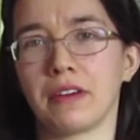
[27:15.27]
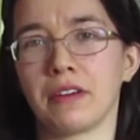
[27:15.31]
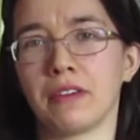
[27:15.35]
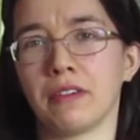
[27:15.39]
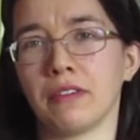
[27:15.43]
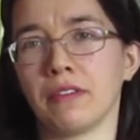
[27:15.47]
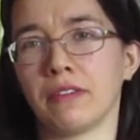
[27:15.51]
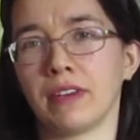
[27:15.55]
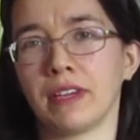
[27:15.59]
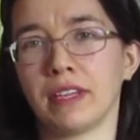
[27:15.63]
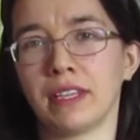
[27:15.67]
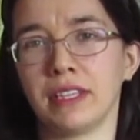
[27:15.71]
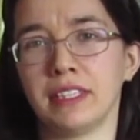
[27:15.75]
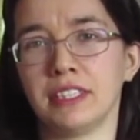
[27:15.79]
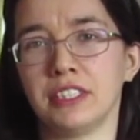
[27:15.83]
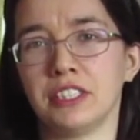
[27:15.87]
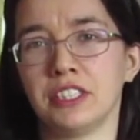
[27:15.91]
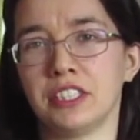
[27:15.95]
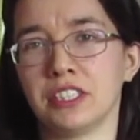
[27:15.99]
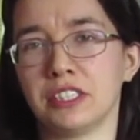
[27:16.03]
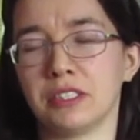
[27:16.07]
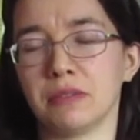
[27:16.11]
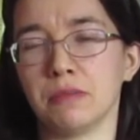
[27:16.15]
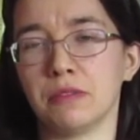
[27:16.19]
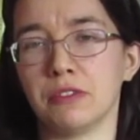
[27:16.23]
of
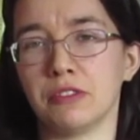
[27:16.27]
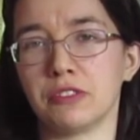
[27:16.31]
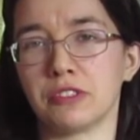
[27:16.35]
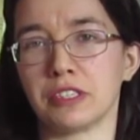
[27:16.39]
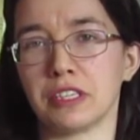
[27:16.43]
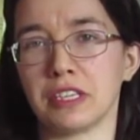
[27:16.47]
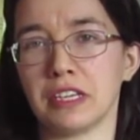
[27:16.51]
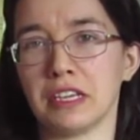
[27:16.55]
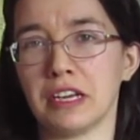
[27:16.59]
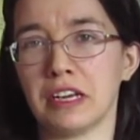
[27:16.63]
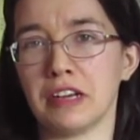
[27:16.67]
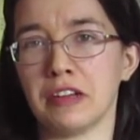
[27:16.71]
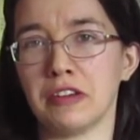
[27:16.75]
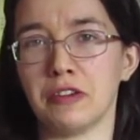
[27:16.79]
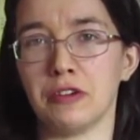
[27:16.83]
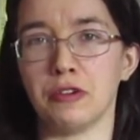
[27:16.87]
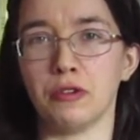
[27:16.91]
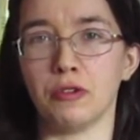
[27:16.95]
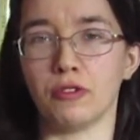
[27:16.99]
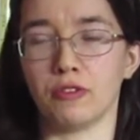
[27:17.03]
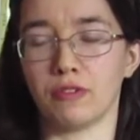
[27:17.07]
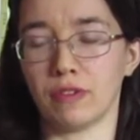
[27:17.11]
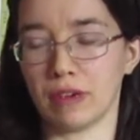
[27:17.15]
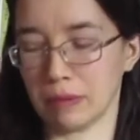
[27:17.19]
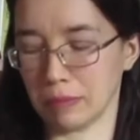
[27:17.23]
illegitimacy in
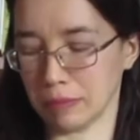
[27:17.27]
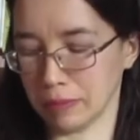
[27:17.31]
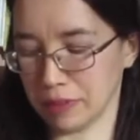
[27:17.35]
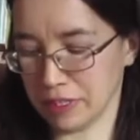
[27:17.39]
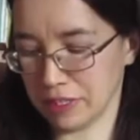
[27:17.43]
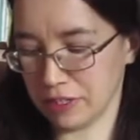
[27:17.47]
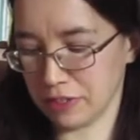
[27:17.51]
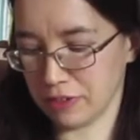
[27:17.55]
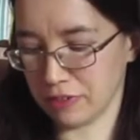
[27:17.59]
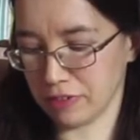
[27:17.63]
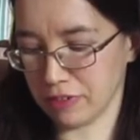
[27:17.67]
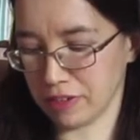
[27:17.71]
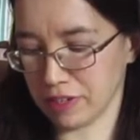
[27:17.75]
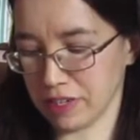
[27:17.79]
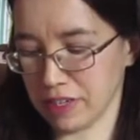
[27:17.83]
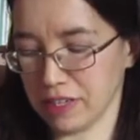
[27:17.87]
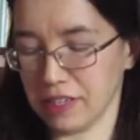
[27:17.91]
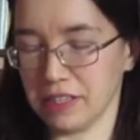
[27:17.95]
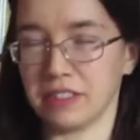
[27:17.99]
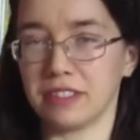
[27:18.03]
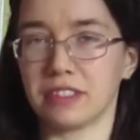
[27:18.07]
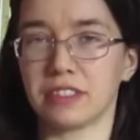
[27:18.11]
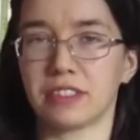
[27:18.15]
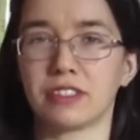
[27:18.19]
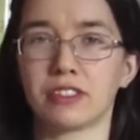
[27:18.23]
your family tree
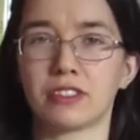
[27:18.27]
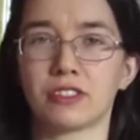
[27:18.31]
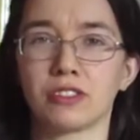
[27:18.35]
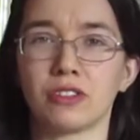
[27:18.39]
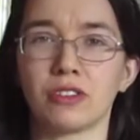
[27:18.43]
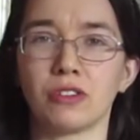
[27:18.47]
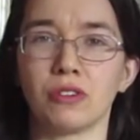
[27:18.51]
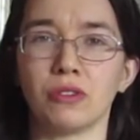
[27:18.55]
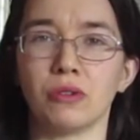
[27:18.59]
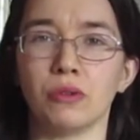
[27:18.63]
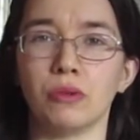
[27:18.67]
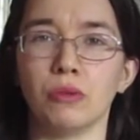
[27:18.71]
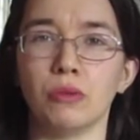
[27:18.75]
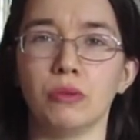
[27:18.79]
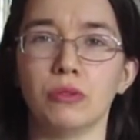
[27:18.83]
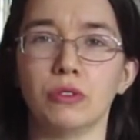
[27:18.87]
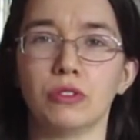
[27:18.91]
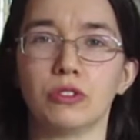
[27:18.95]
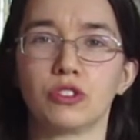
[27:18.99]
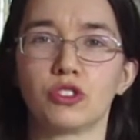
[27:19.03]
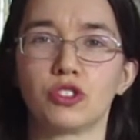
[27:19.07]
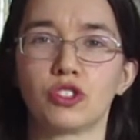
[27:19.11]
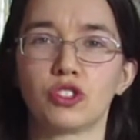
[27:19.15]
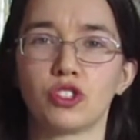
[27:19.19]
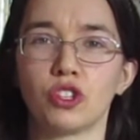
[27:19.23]
is
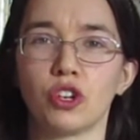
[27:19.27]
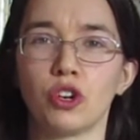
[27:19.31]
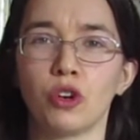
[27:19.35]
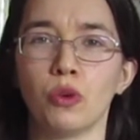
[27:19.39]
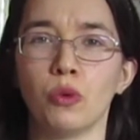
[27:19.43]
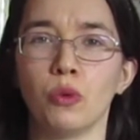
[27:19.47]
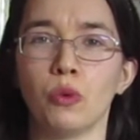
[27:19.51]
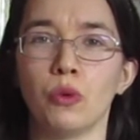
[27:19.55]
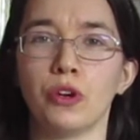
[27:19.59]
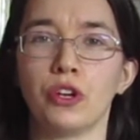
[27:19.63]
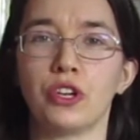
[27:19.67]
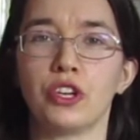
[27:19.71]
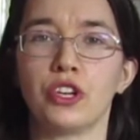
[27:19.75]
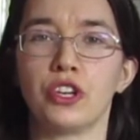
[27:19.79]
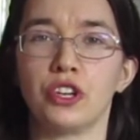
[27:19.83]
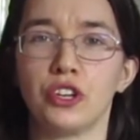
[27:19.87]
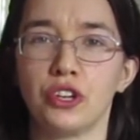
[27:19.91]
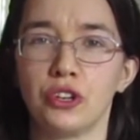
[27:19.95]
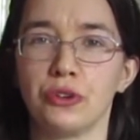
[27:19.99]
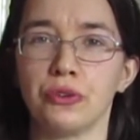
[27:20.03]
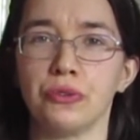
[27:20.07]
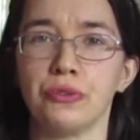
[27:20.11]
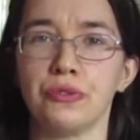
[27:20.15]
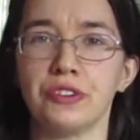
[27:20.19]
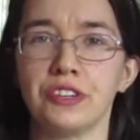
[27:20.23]
so
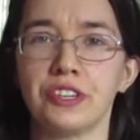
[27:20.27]
huge.